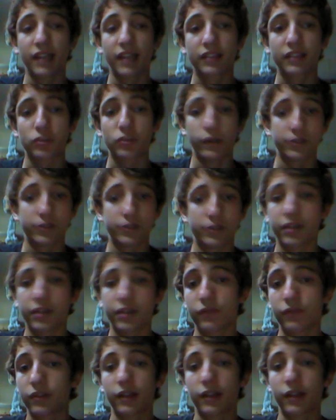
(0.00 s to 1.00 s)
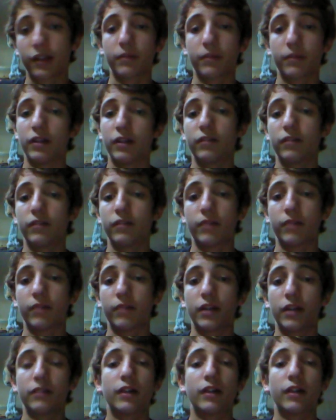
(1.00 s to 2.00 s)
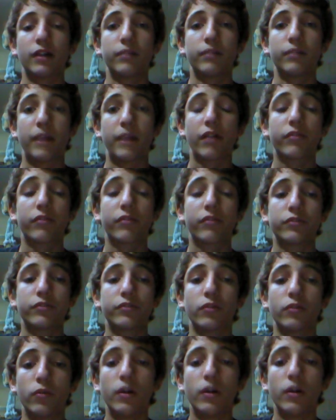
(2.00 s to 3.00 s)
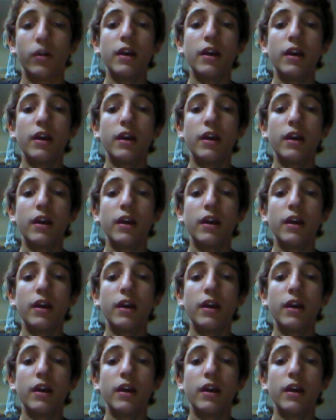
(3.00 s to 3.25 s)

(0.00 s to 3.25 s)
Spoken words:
and they did like this weird stuff to like my mouth.